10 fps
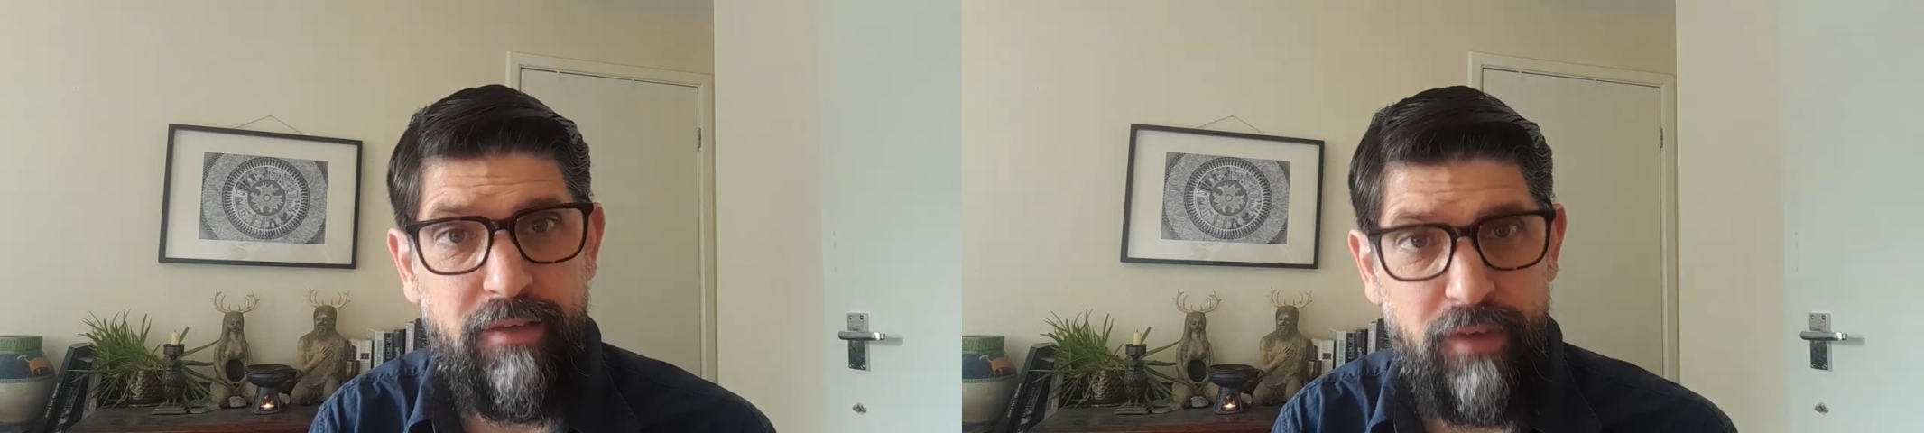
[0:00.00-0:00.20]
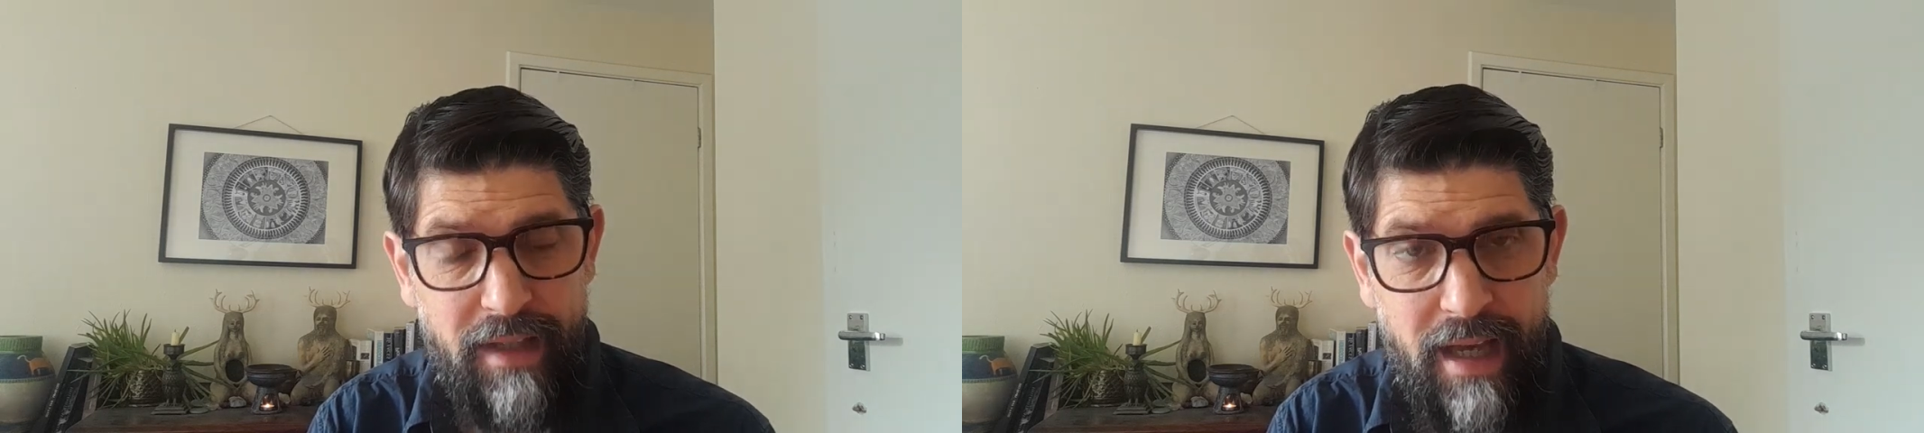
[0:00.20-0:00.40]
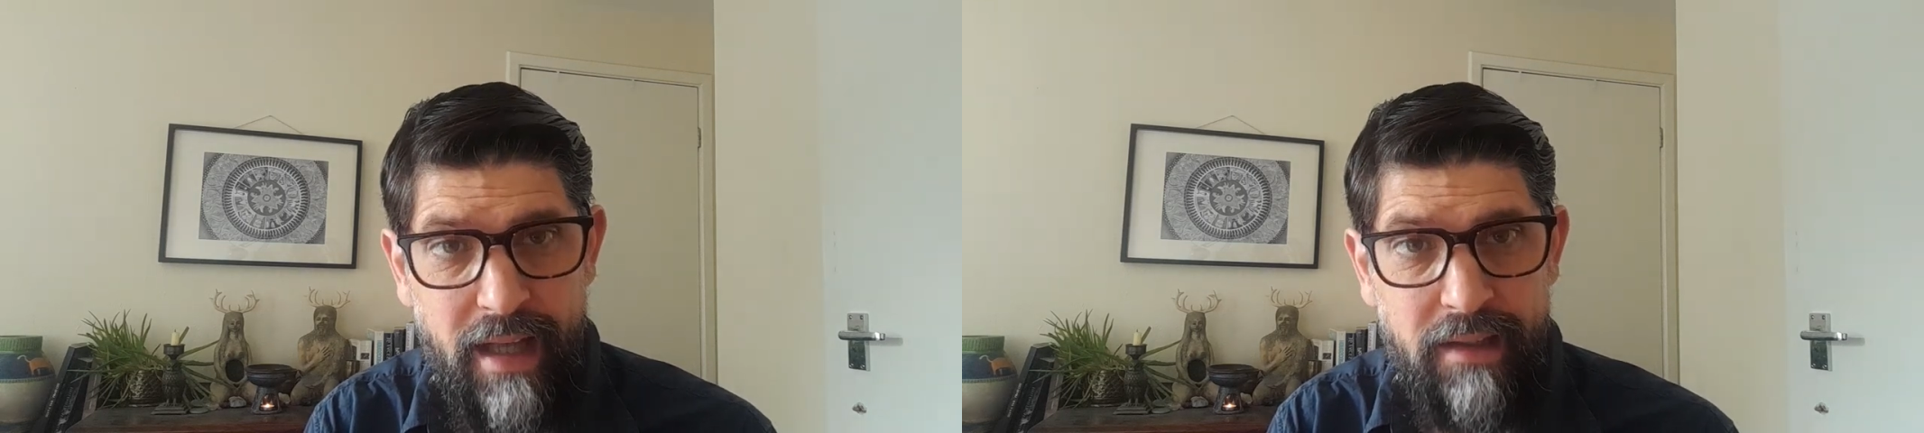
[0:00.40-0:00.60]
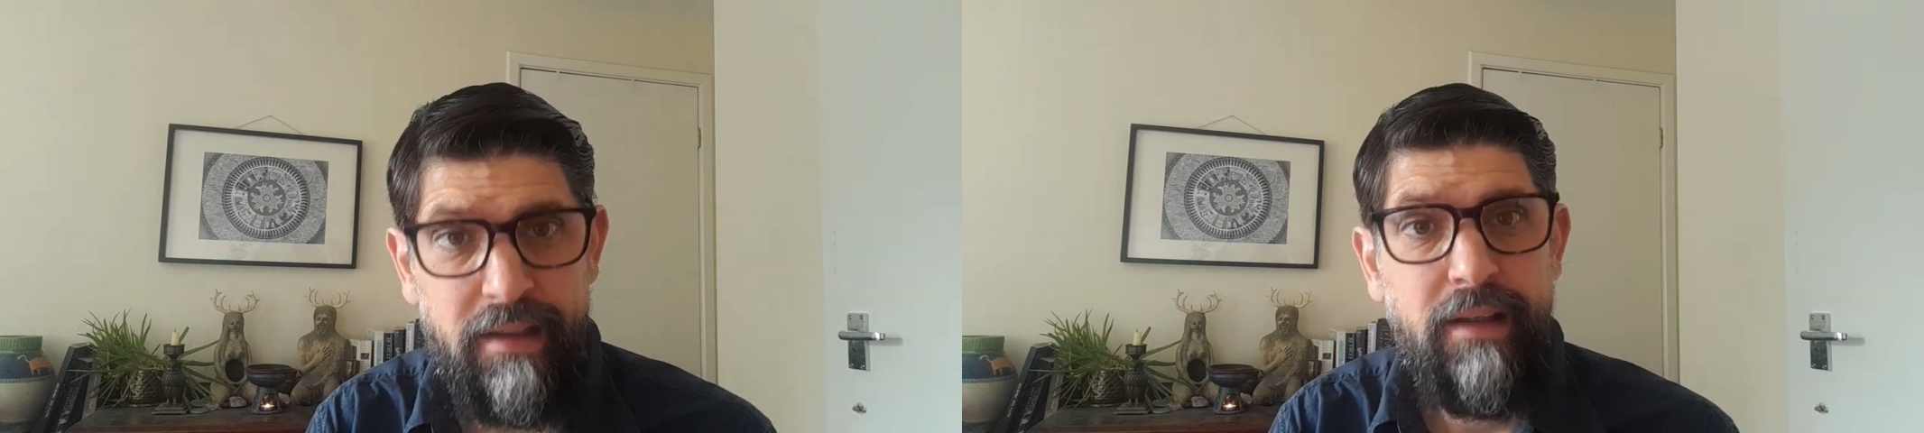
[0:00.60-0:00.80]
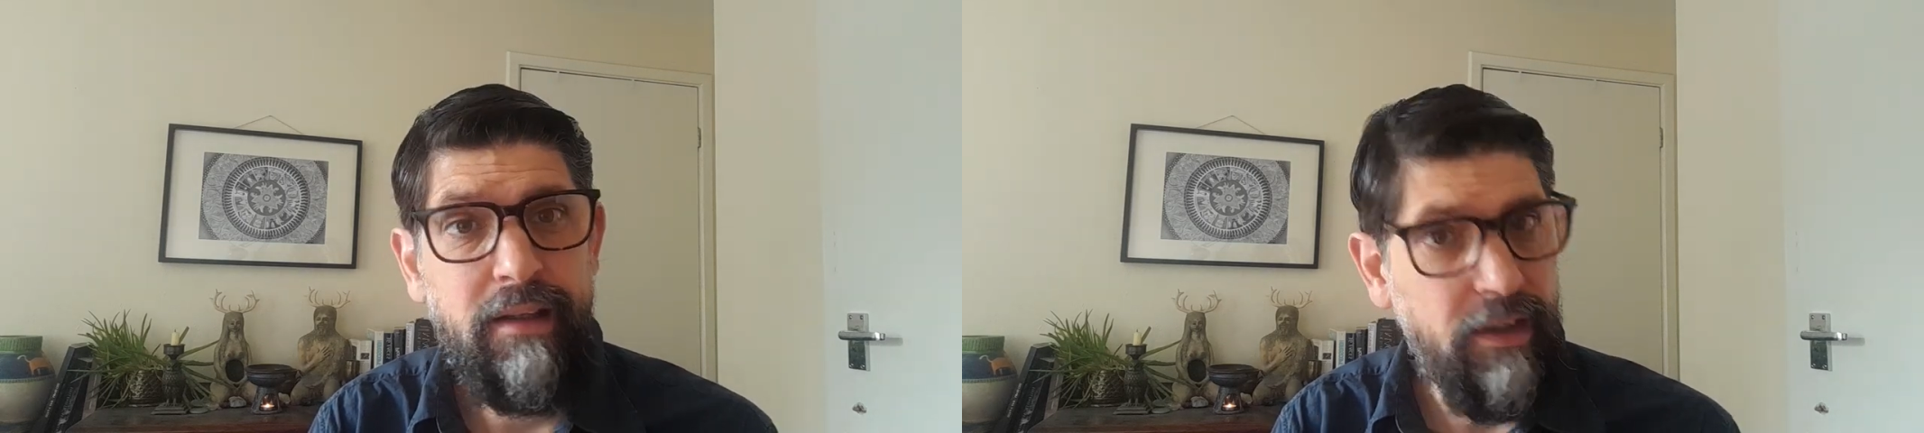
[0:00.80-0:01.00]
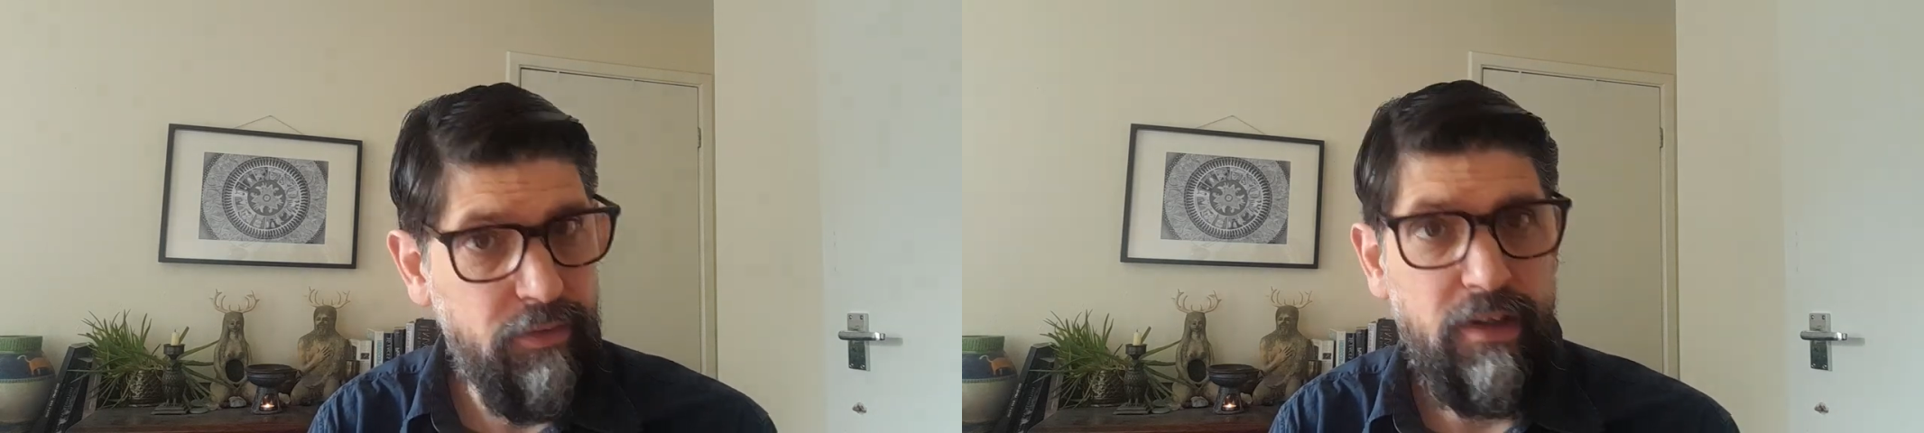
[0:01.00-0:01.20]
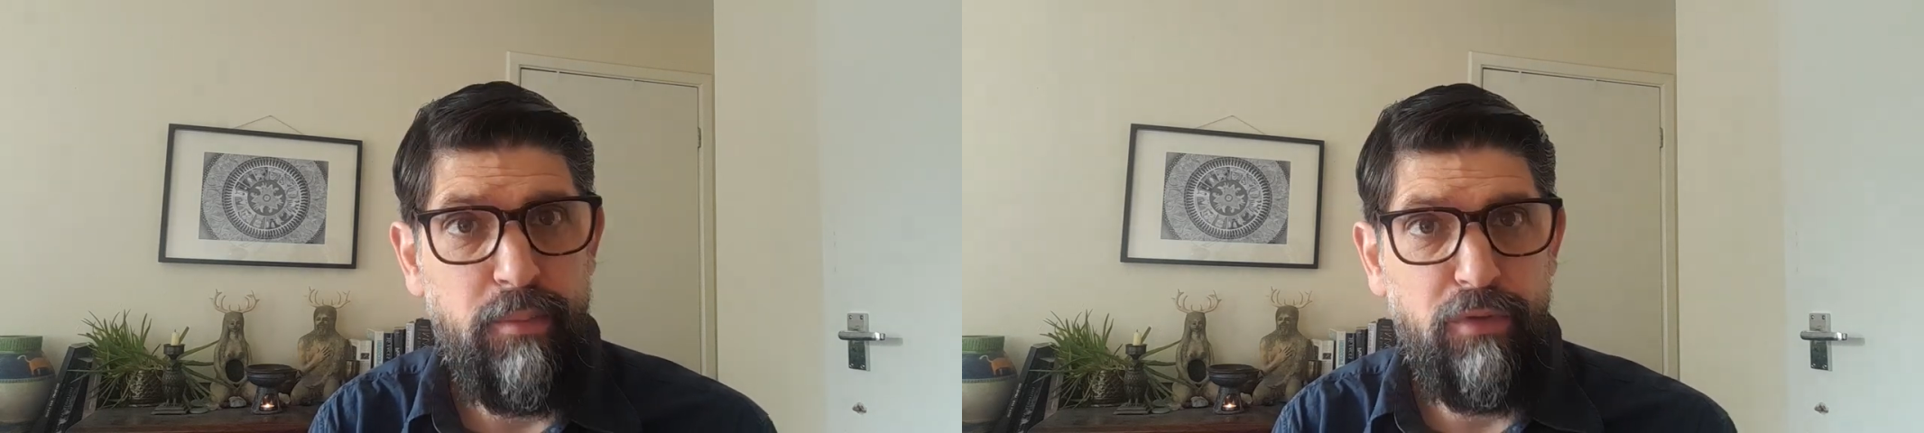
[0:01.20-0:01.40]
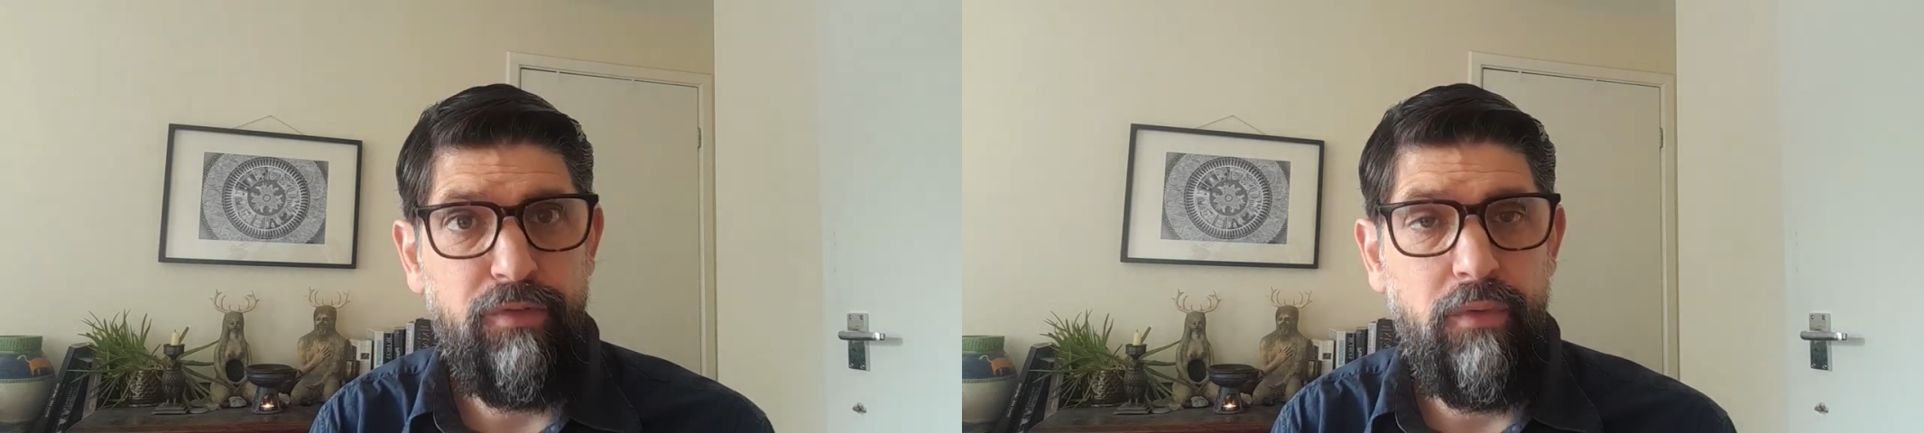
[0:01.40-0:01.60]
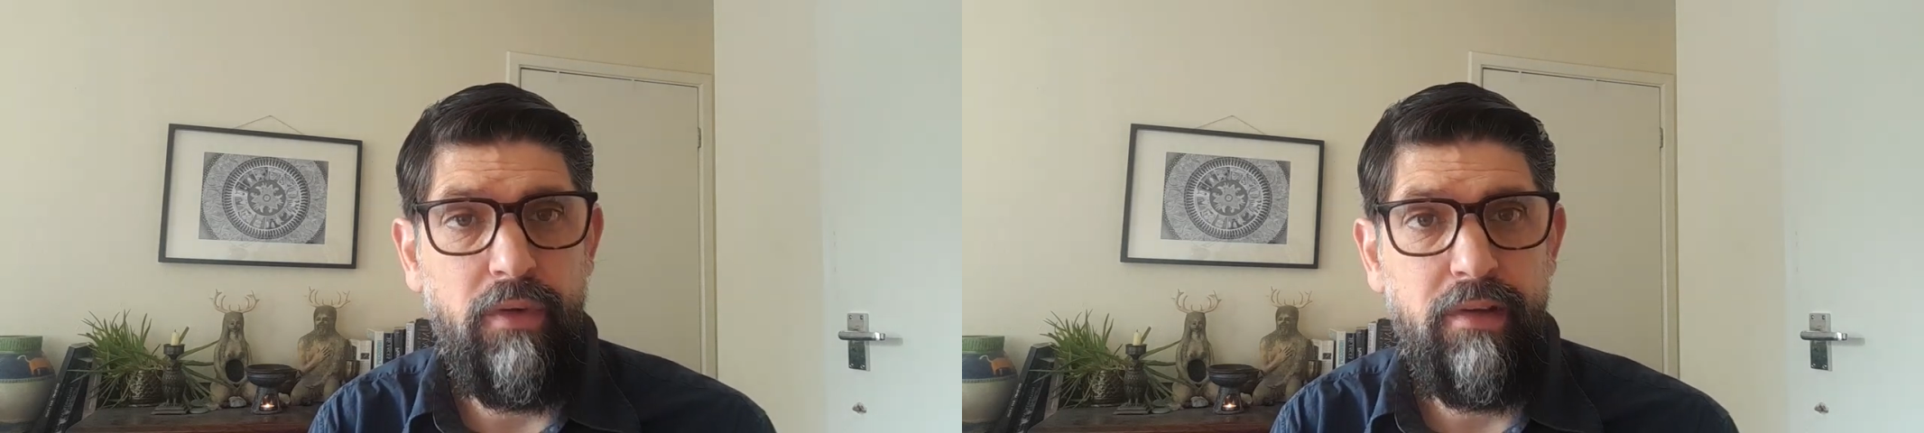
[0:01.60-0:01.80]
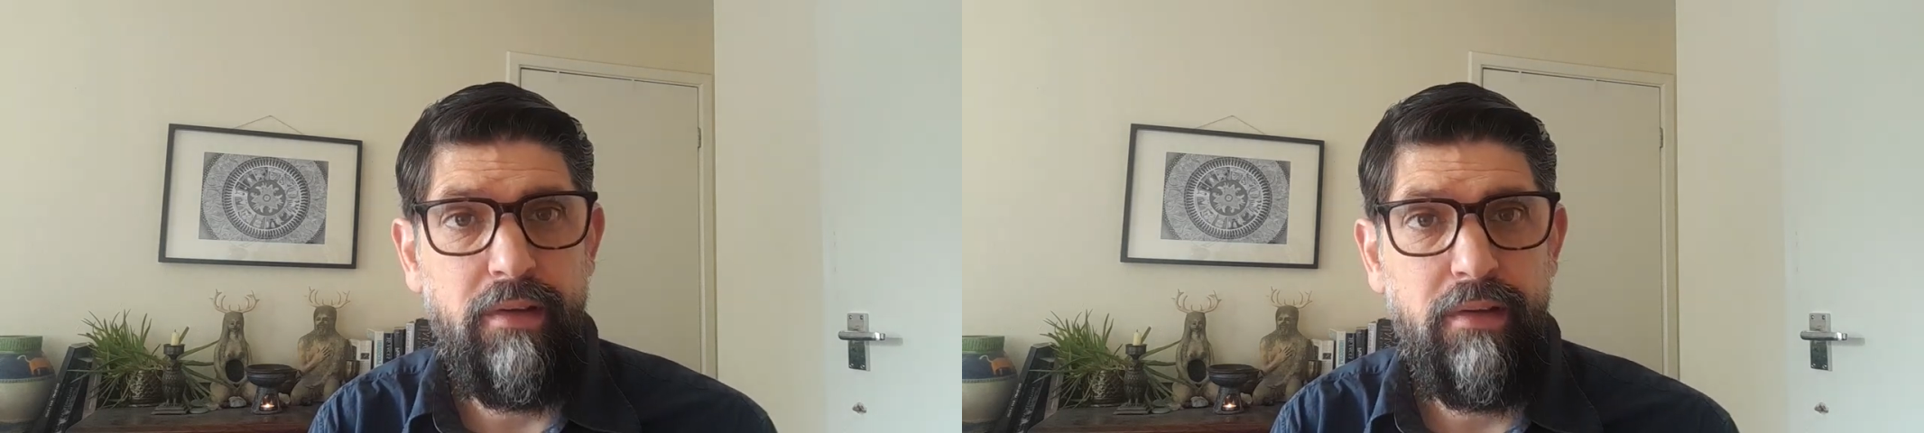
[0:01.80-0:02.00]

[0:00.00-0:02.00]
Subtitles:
if you can, that's when you move forward.